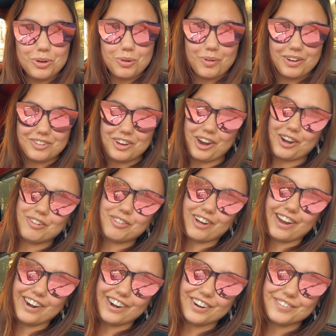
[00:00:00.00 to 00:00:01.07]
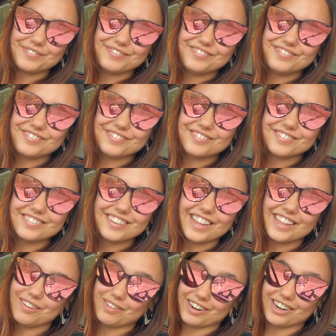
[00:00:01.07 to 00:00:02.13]
a 1 tire fire, and
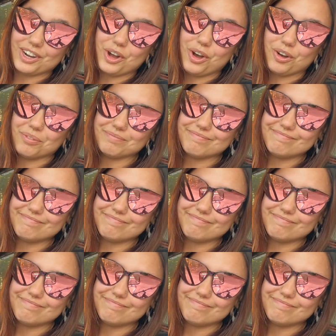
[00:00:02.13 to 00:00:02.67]
then we're gonna go home.